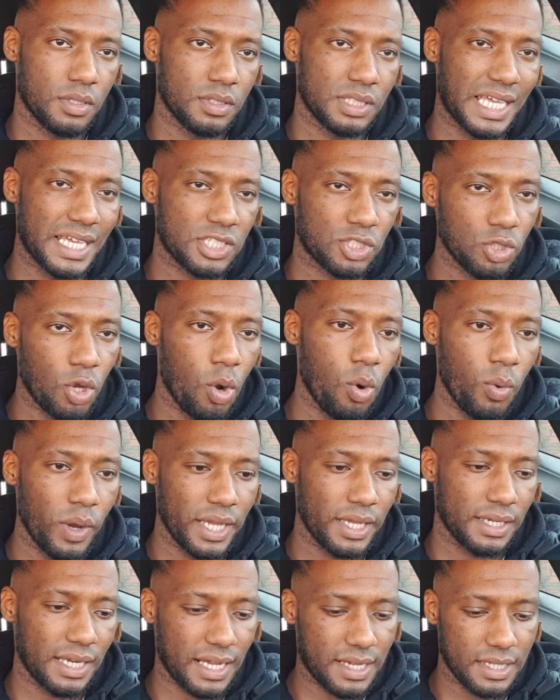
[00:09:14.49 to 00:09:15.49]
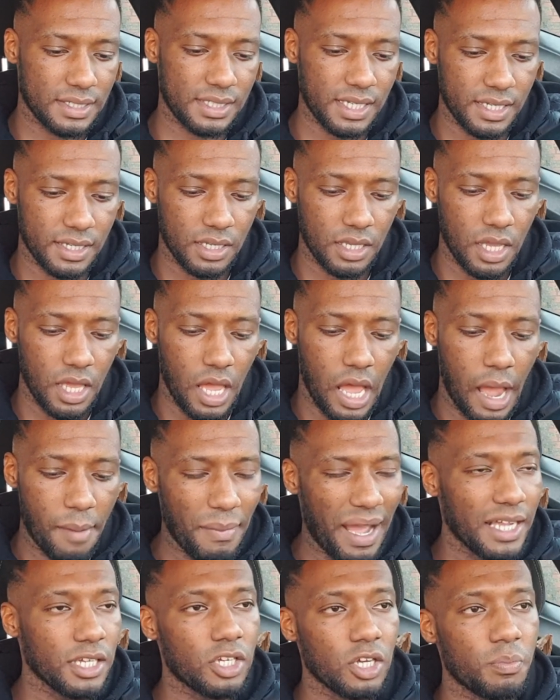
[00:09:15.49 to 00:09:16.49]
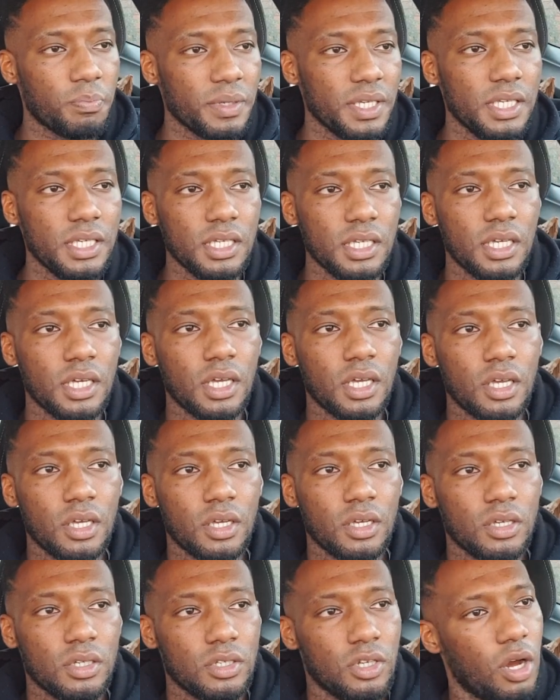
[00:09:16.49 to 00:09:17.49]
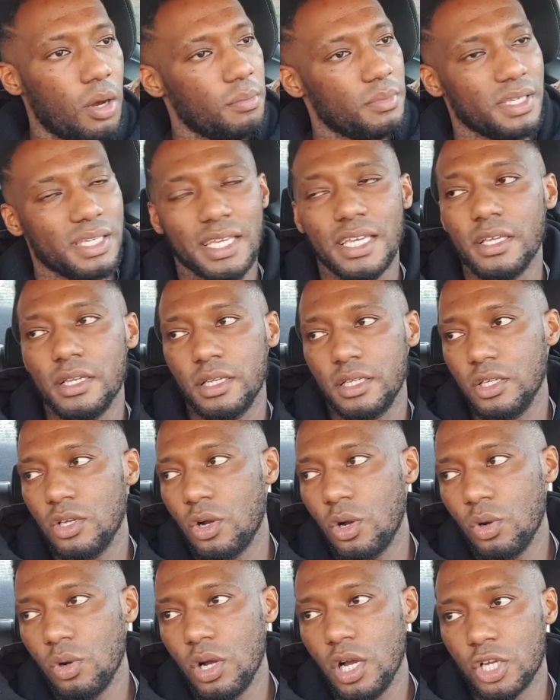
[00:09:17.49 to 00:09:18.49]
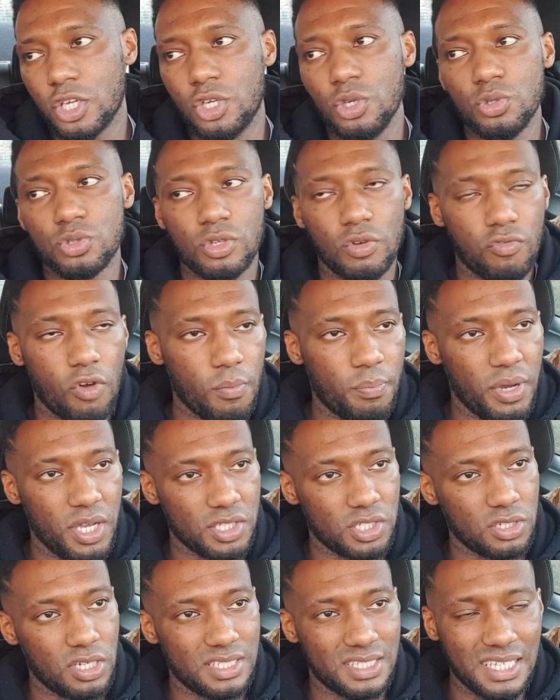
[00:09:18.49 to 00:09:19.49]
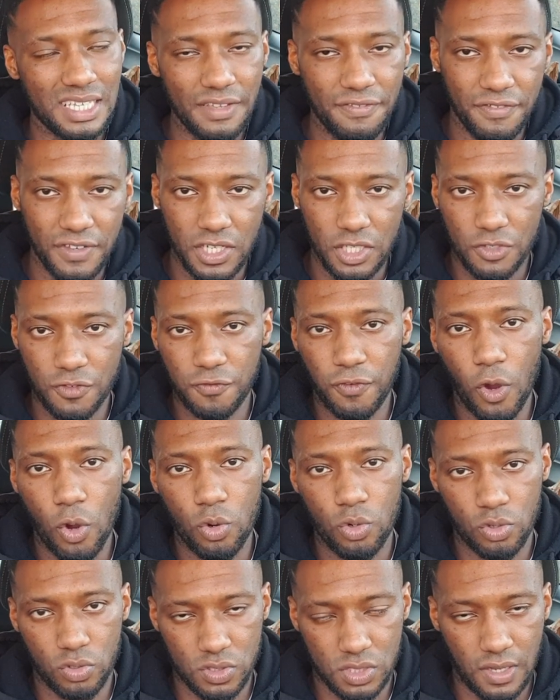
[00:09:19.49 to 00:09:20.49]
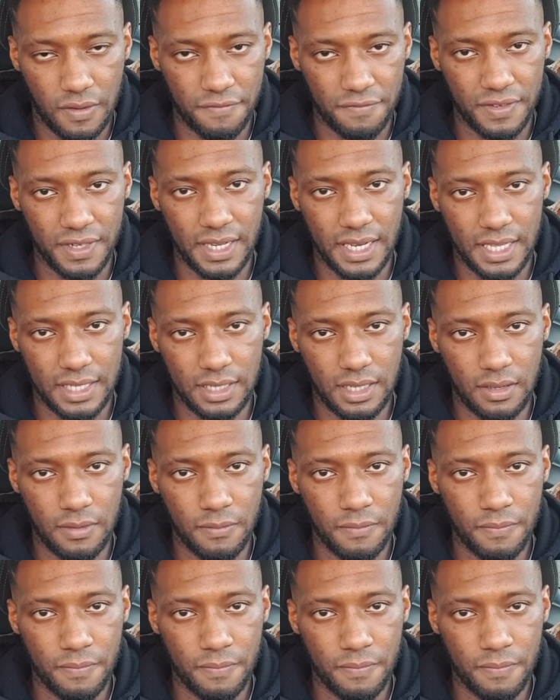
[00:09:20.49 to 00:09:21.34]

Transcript: There's no way. Like I said, a man could be you know what I mean, you know, accuse the wrong person of in his phone or something like that.